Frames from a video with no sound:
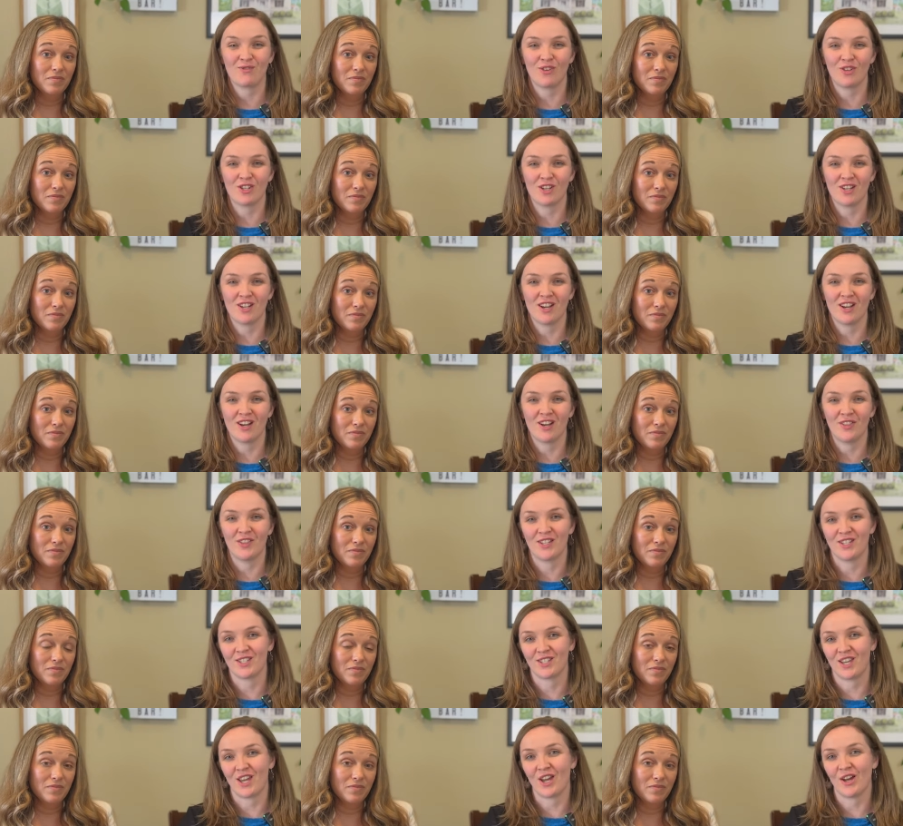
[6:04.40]
Speaker 1: Virginia on this
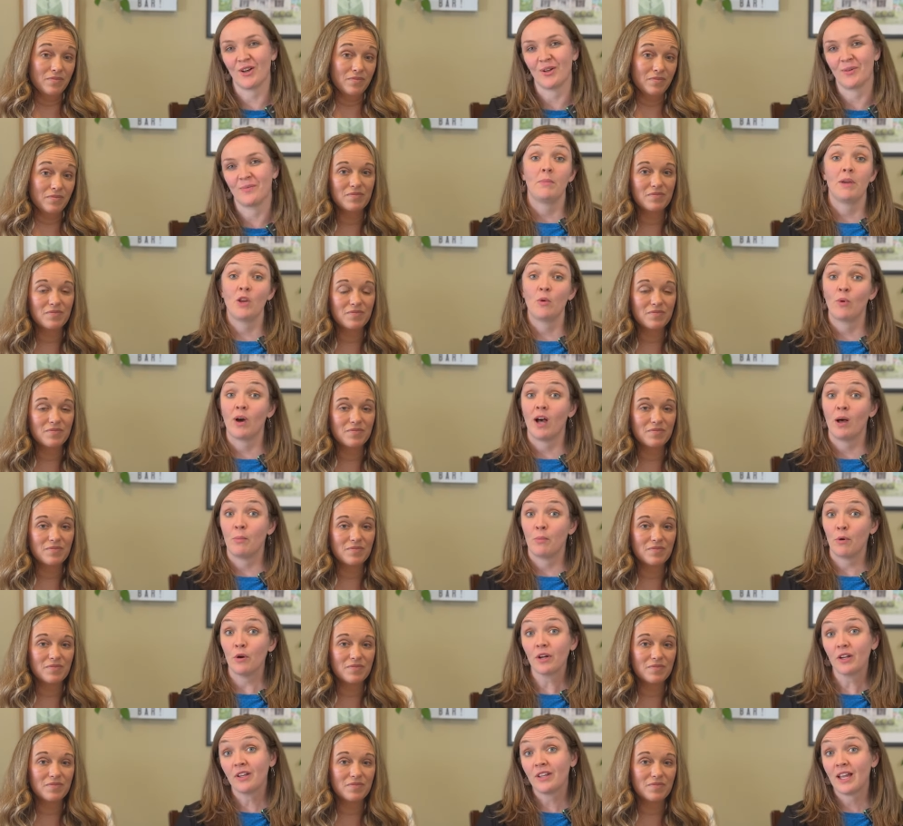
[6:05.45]
scale. Meanwhile,
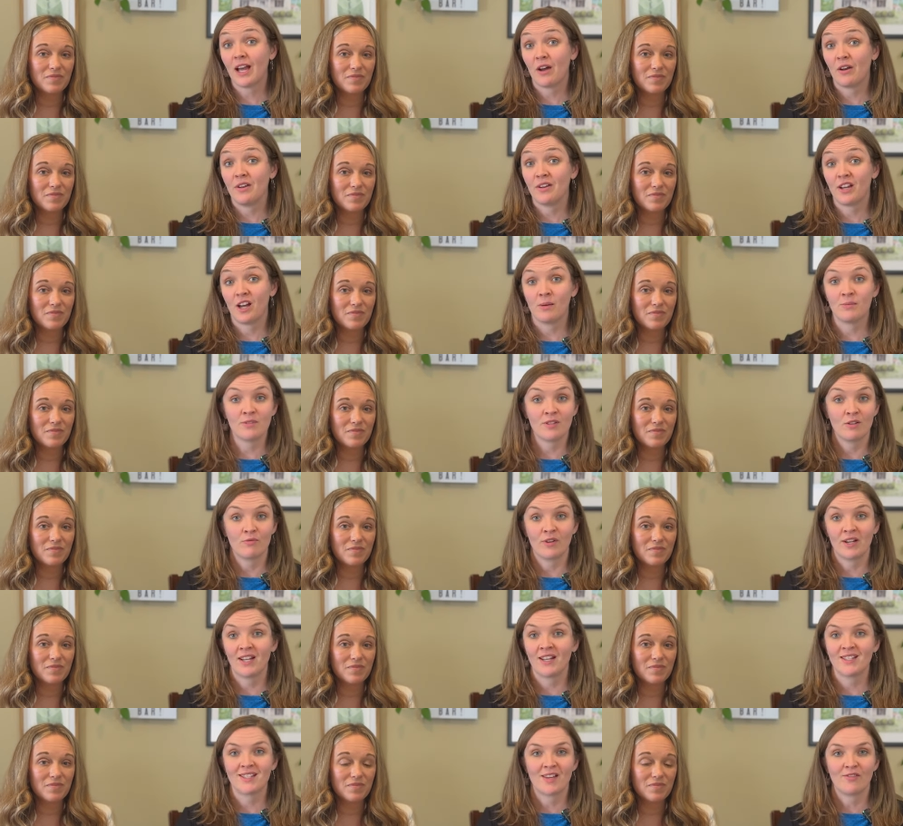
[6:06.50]
Morgan County comes in right
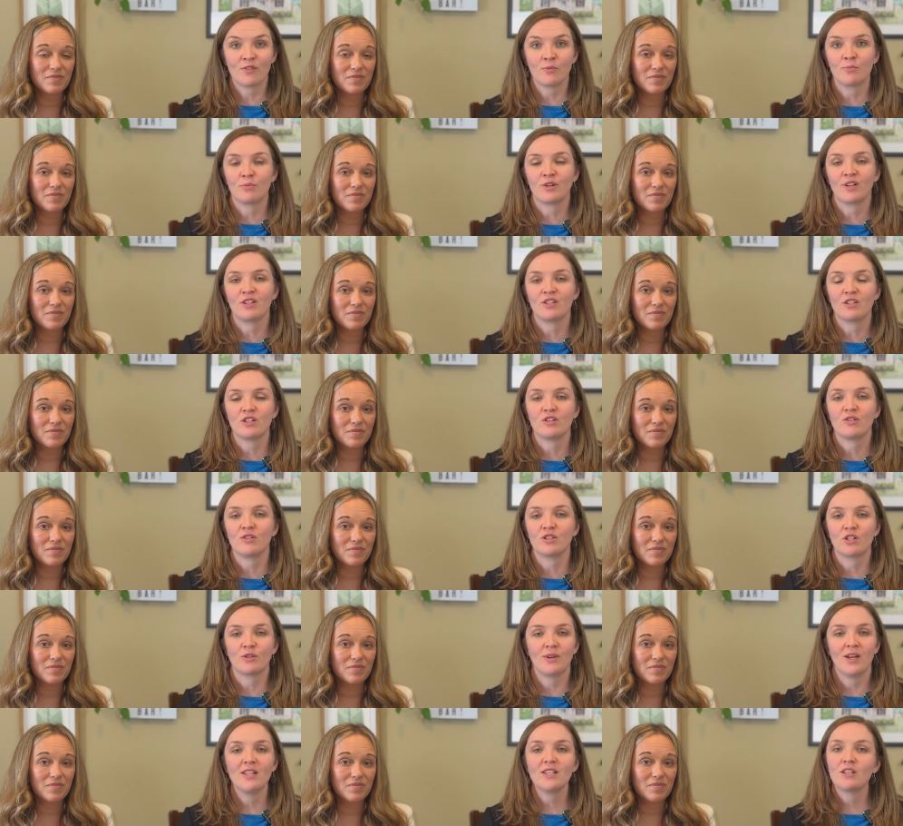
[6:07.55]
at 7.2, so
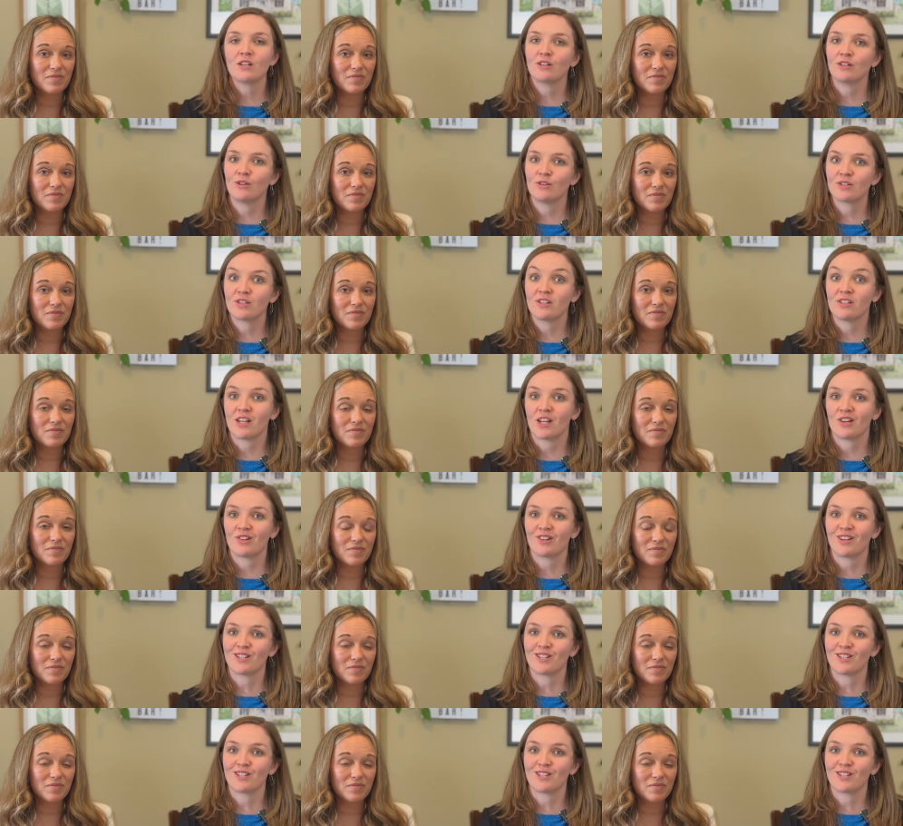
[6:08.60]
it's a close contender